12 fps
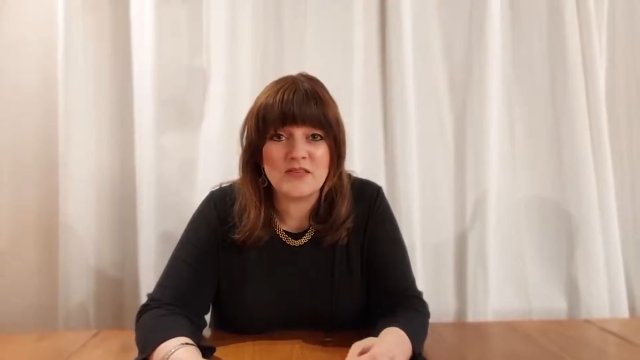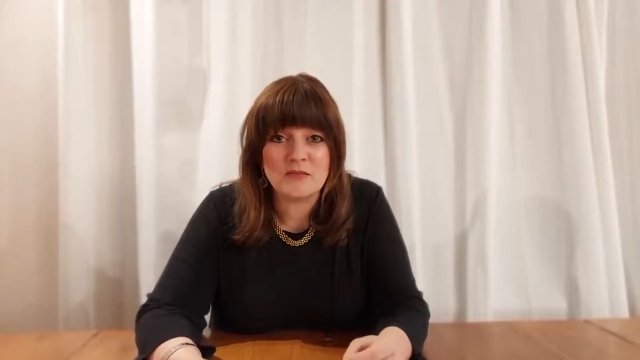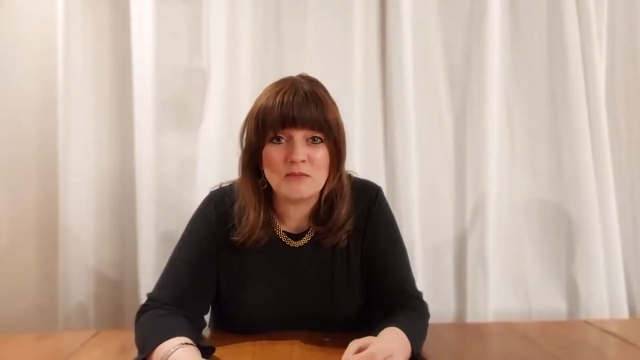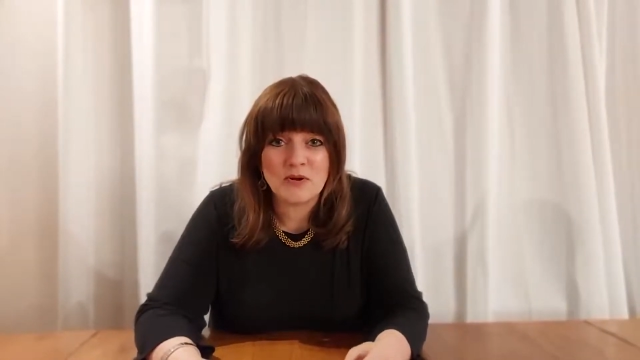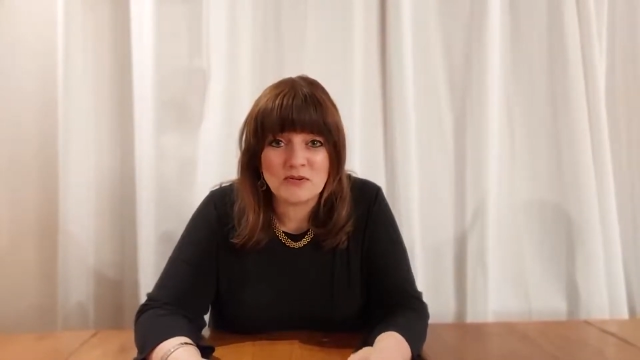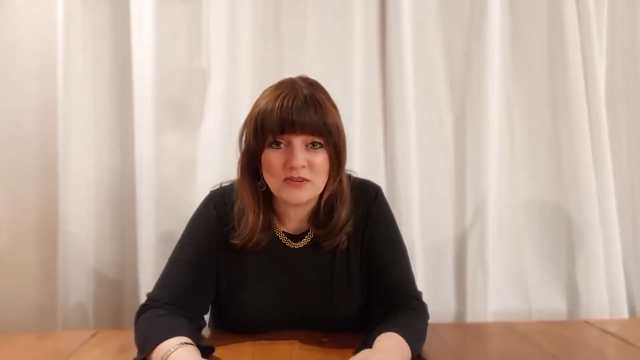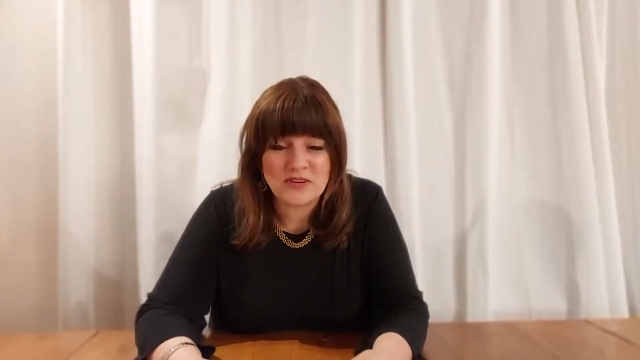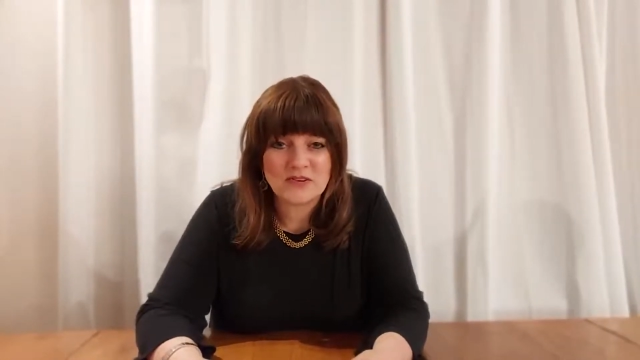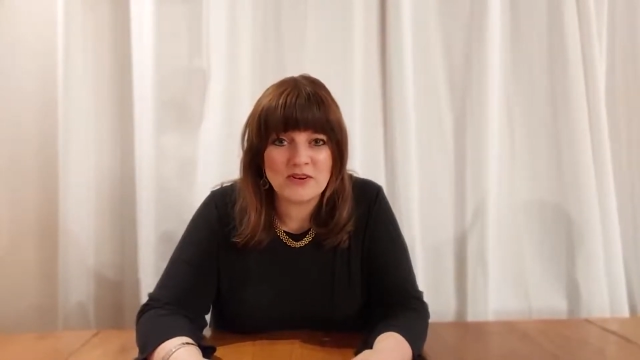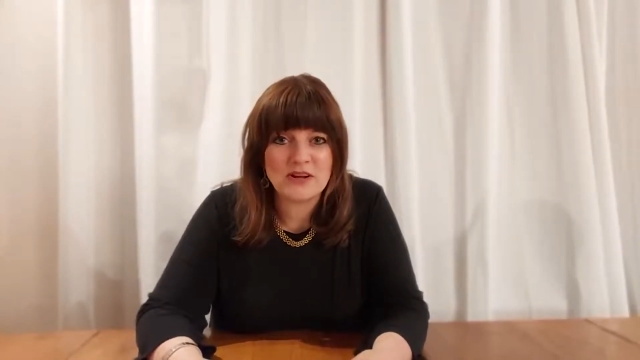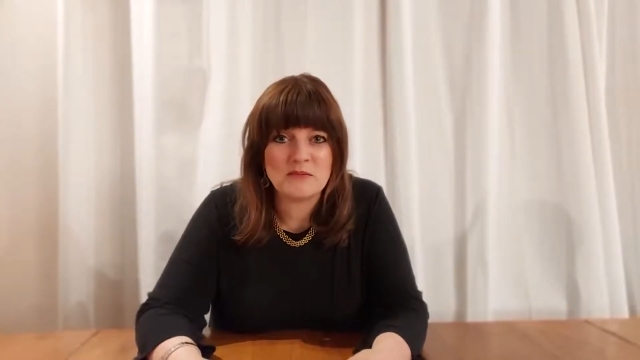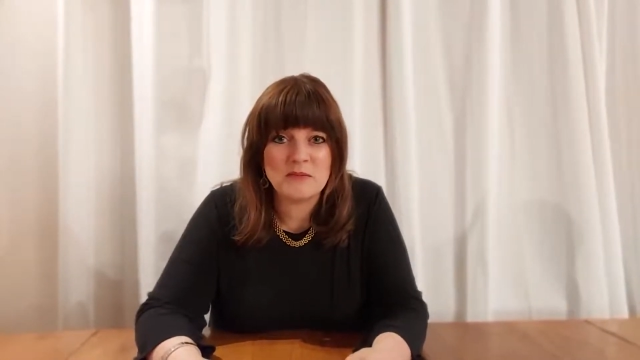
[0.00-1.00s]
the most
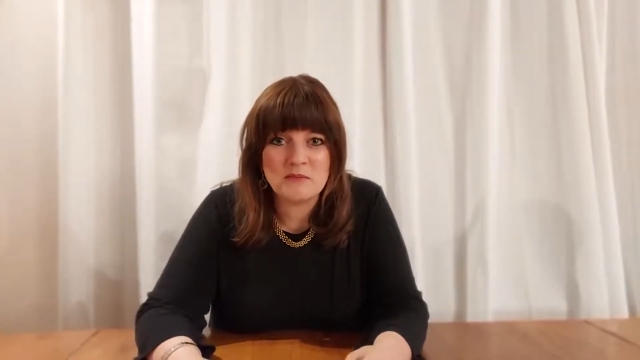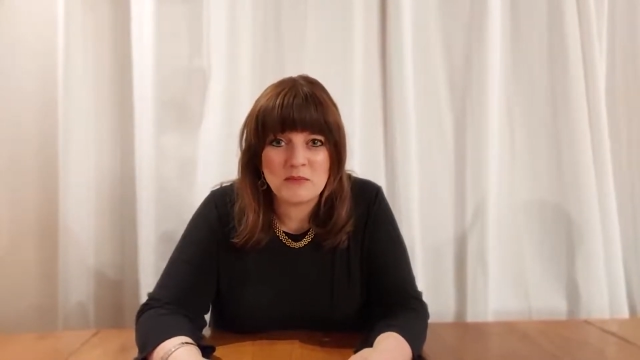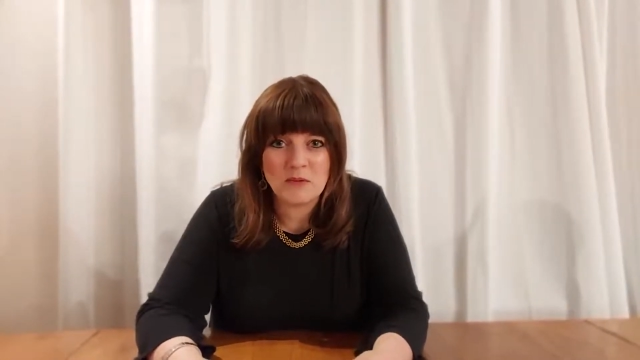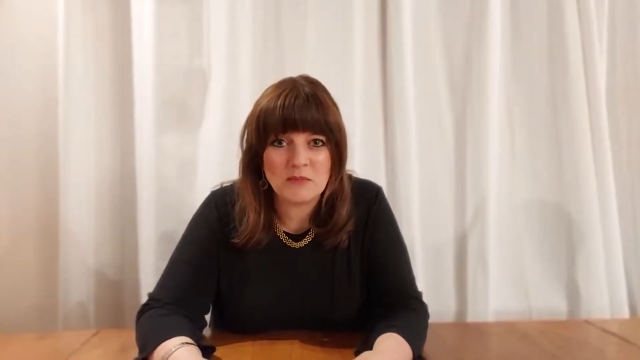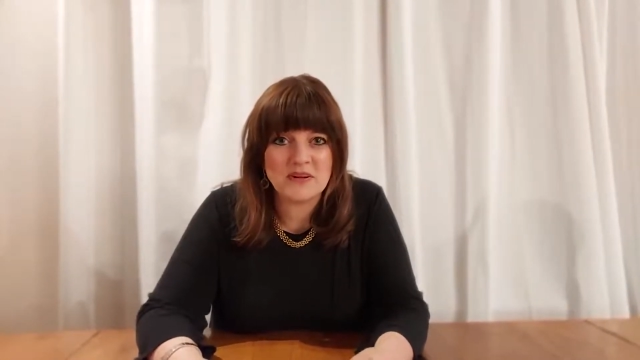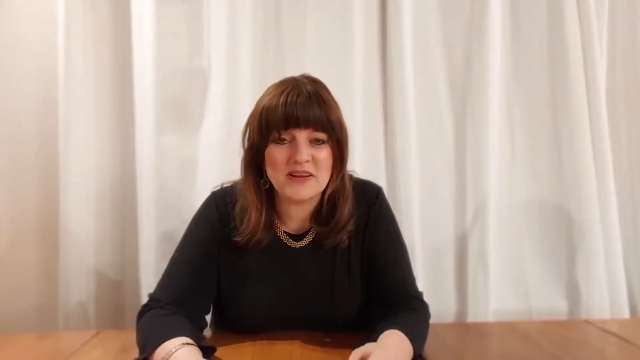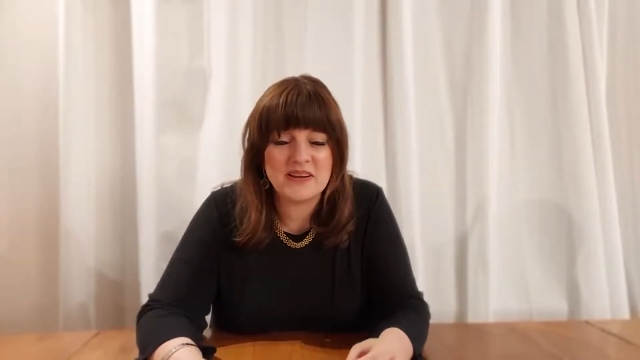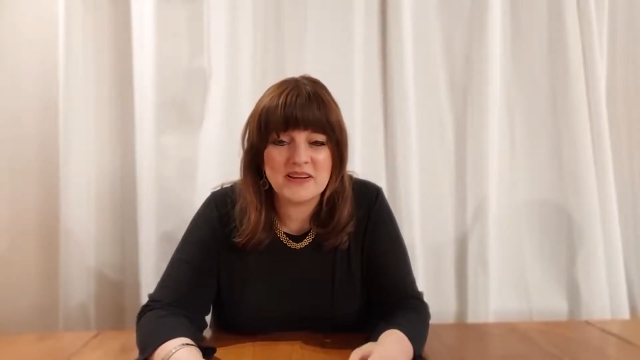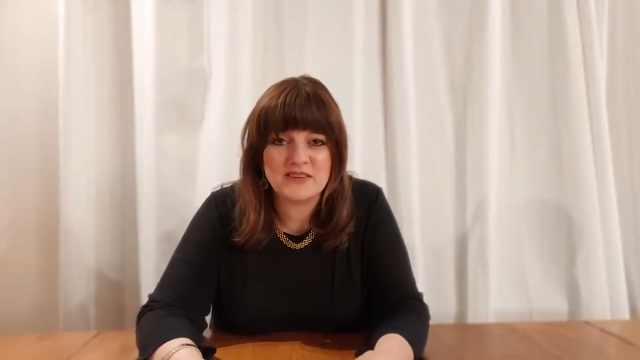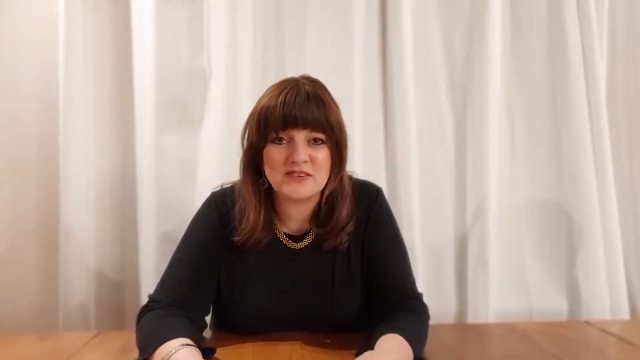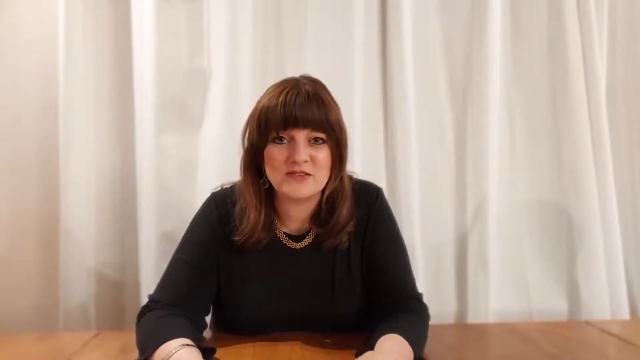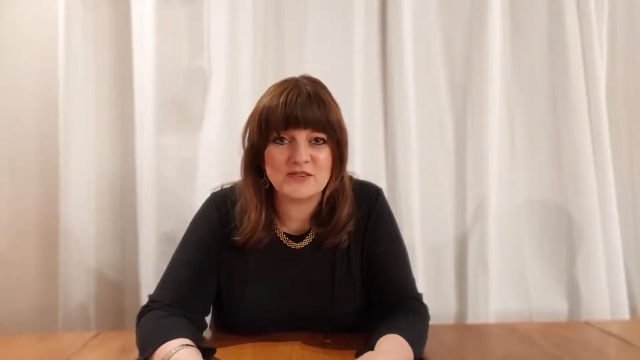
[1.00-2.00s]
incredible moment in
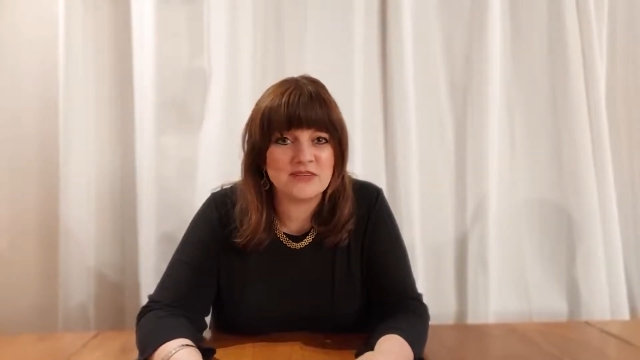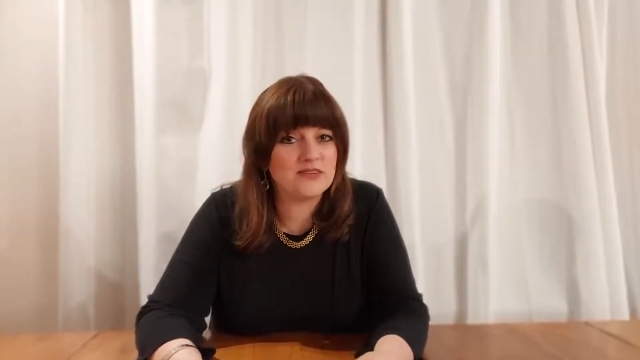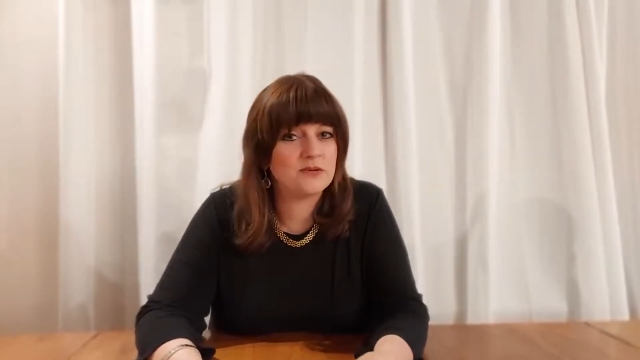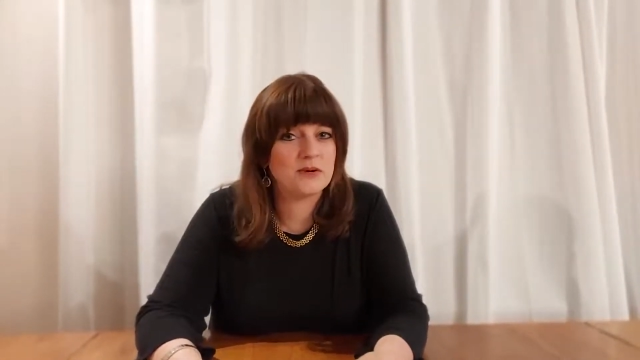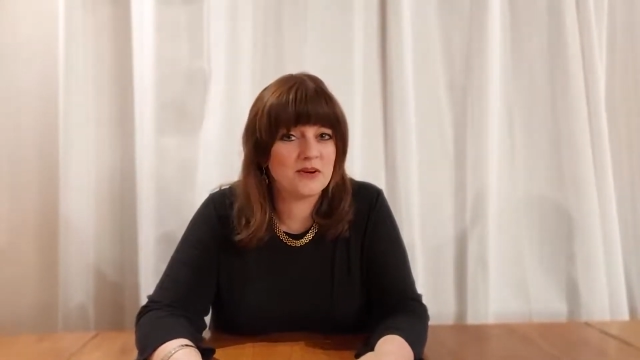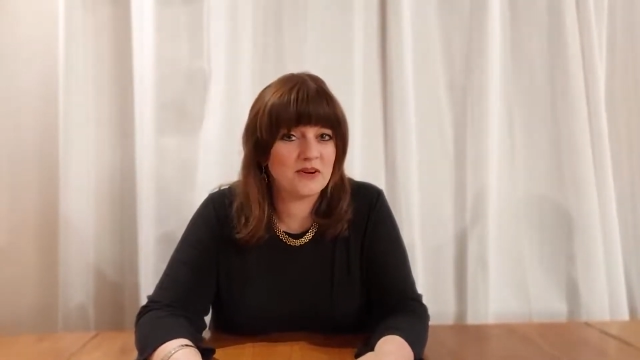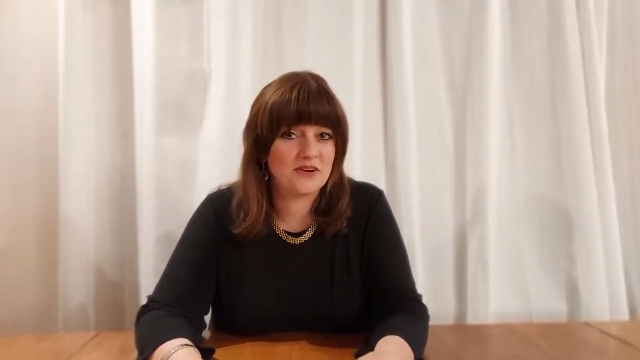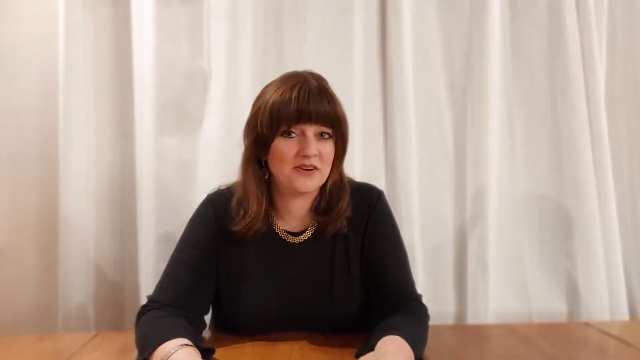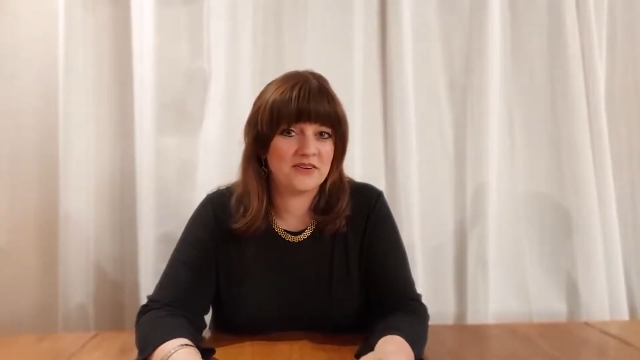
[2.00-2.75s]
history to occur.